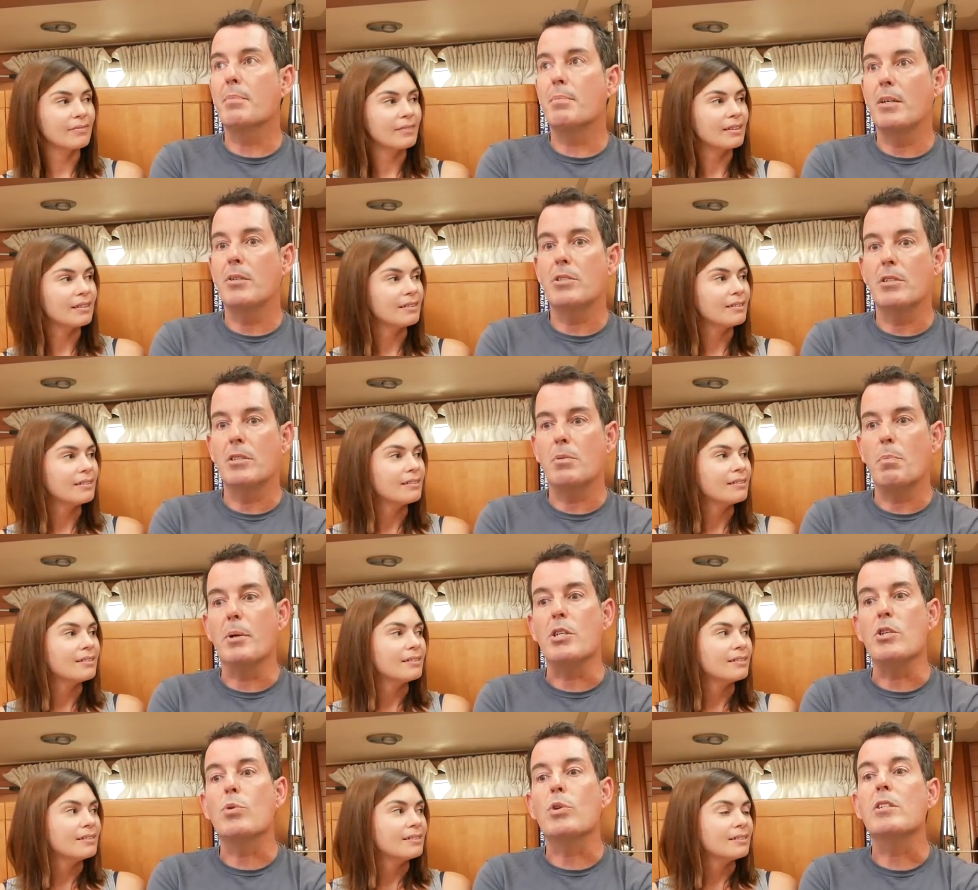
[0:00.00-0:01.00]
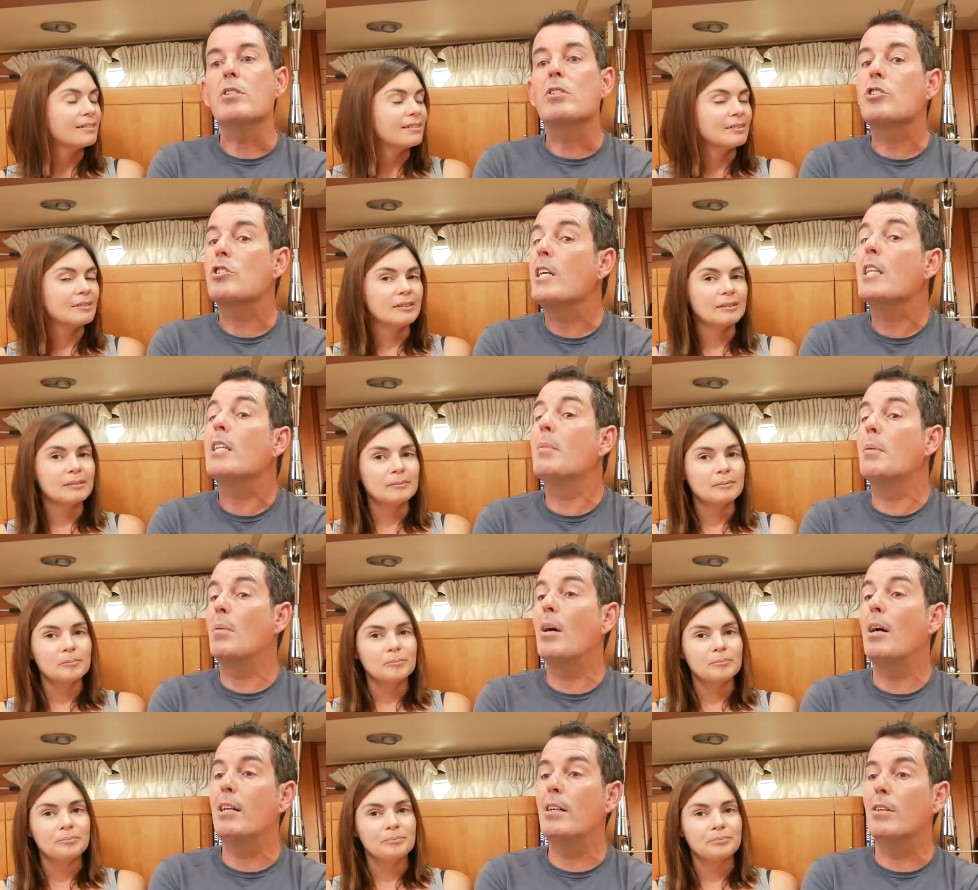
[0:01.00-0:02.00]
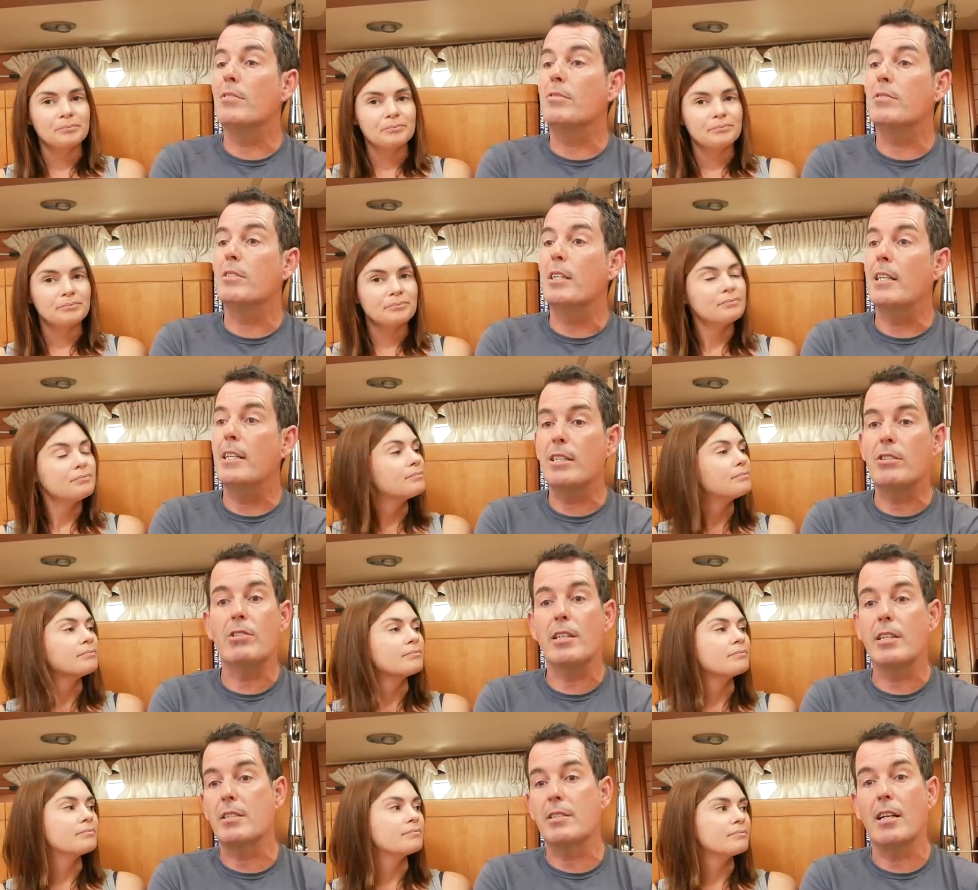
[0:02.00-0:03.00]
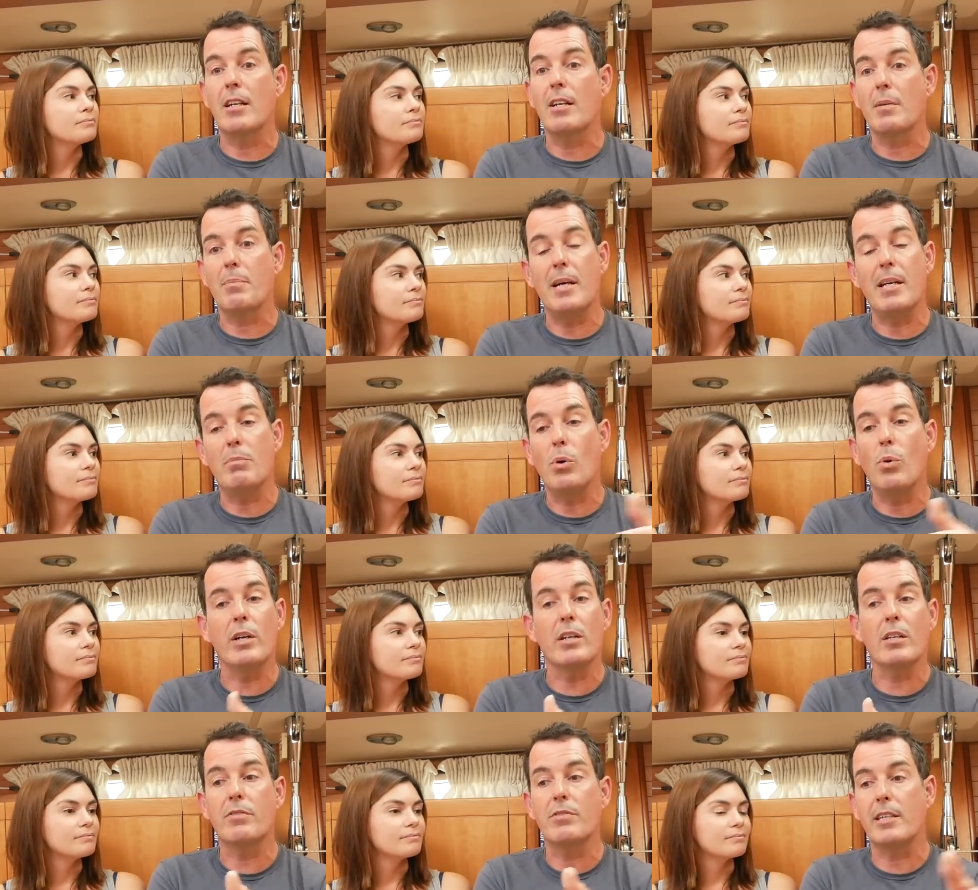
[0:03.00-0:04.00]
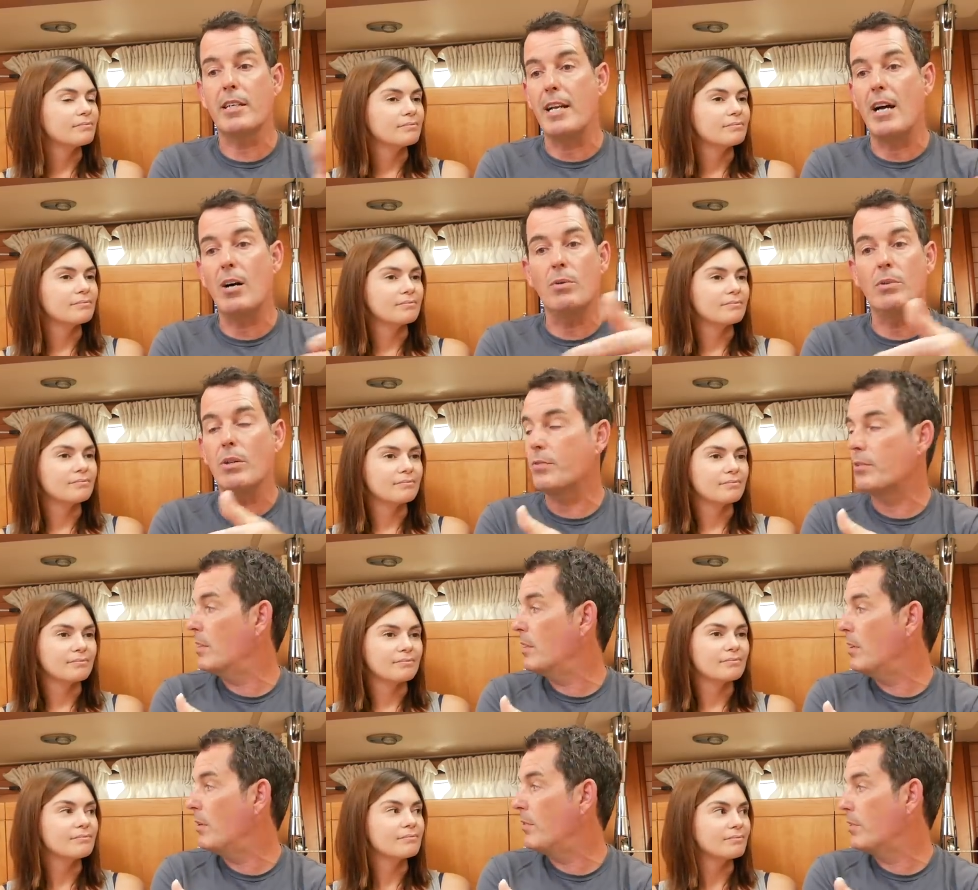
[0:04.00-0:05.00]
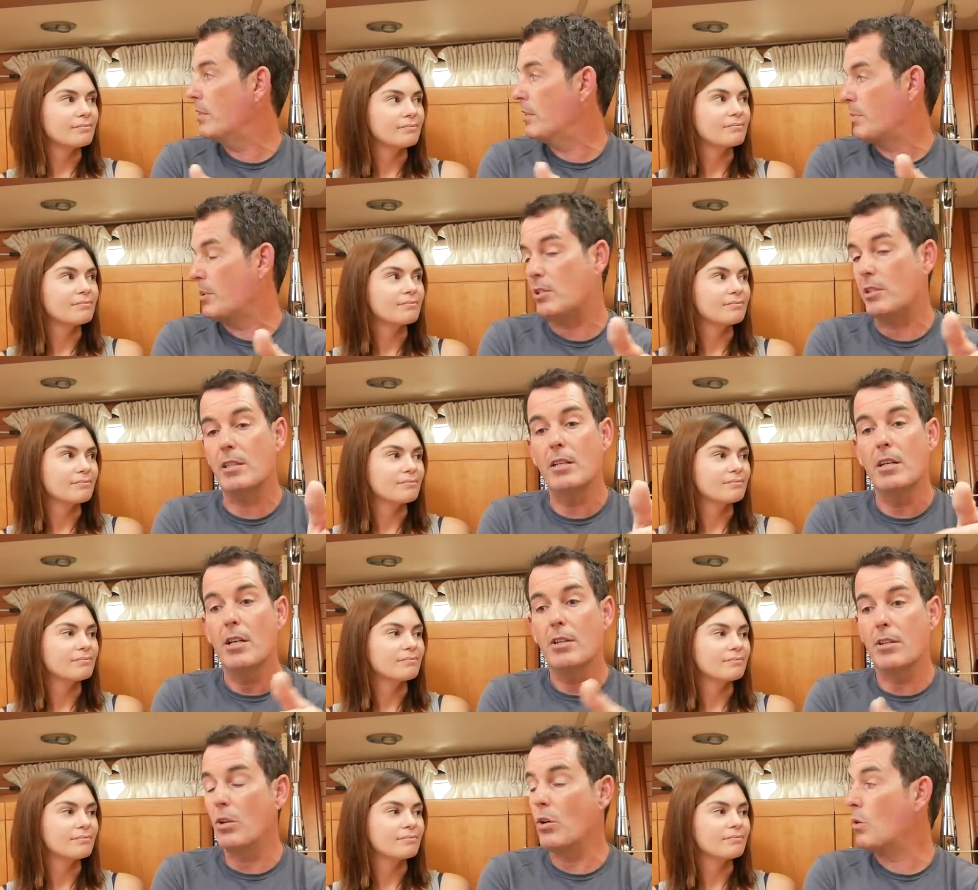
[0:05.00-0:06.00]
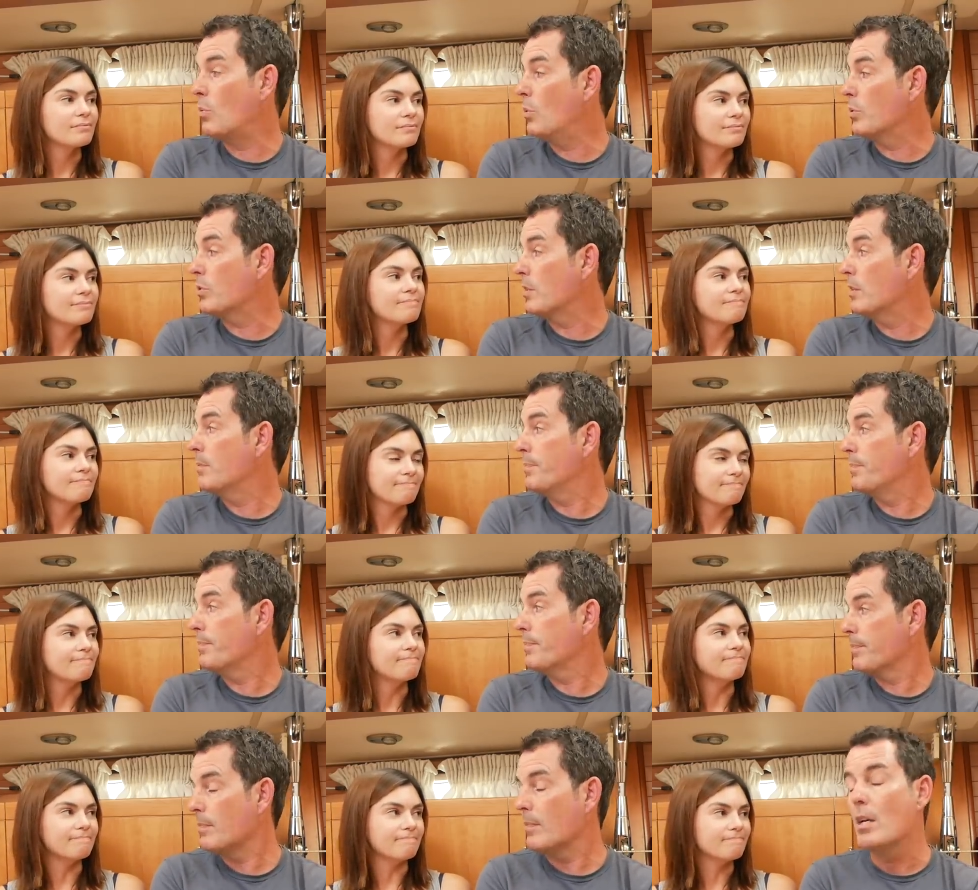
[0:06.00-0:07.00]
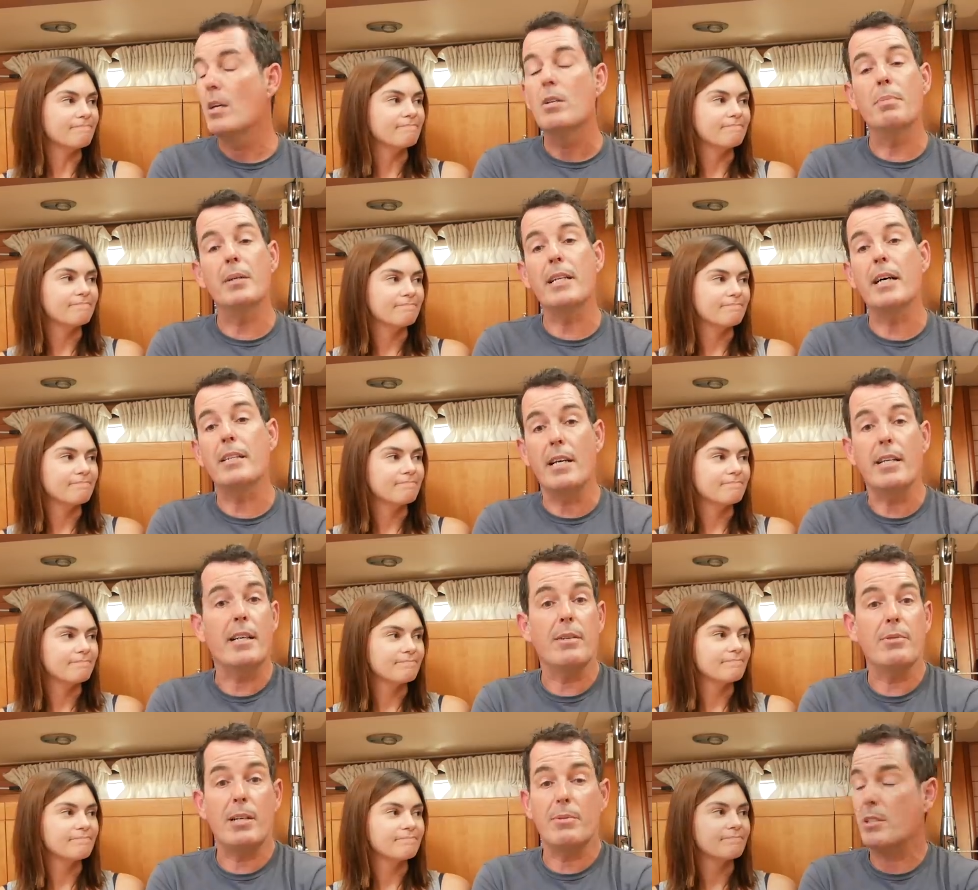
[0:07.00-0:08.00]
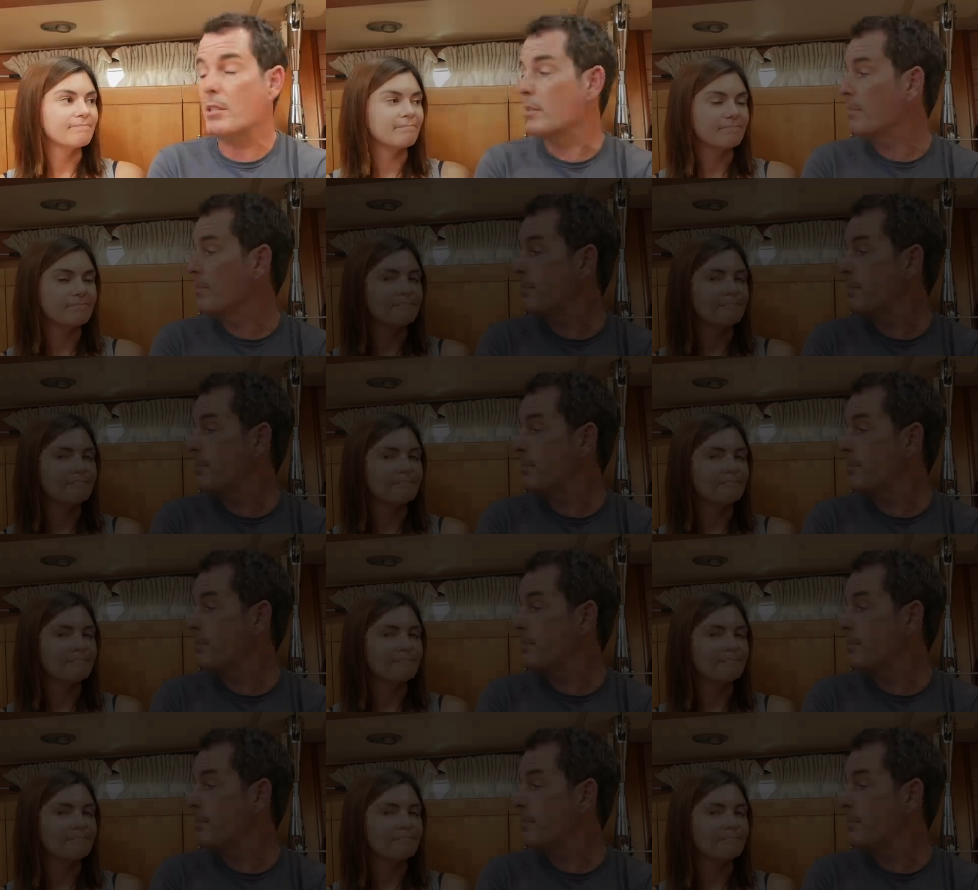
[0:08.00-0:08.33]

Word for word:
Speaker 1: boaters, but you can see them a mile off, literally, because they're like pinballing off the canal, off the, off the, especially the, the lock walls now. Mm. But that, yeah, that, that was it.